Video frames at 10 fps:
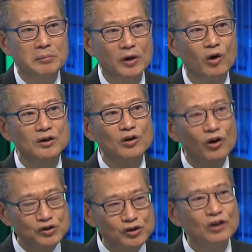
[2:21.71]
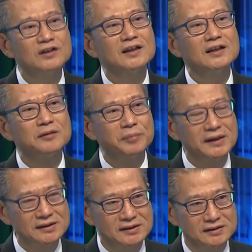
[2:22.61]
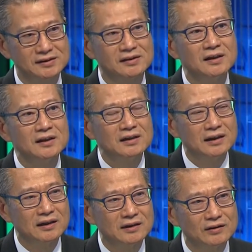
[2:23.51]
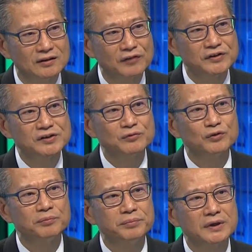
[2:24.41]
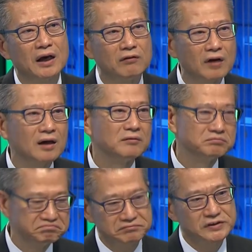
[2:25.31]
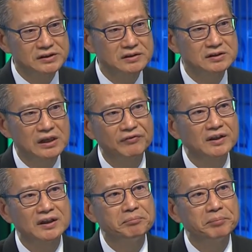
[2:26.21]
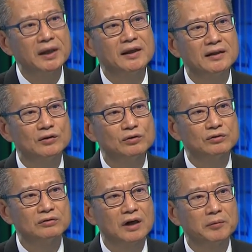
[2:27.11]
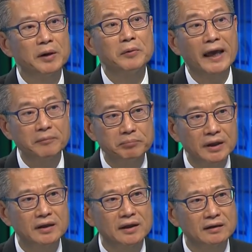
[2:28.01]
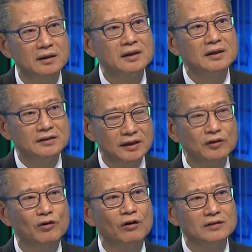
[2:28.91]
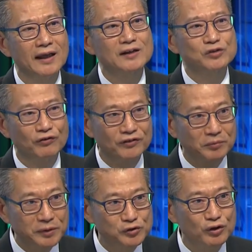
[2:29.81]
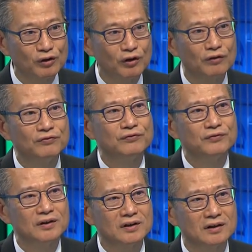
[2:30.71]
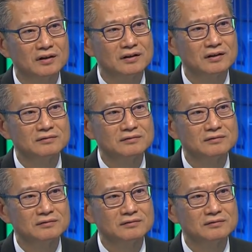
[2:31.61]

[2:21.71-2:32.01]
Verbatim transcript: But on a consolidated basis, uh, the deficit would be around $70 billion to about $8 billion. In the context of a budget of uh,